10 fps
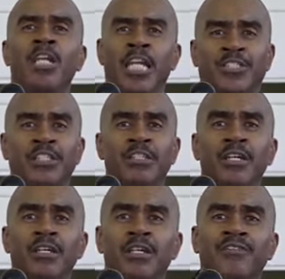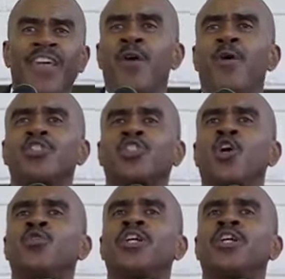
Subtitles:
Listen, they were so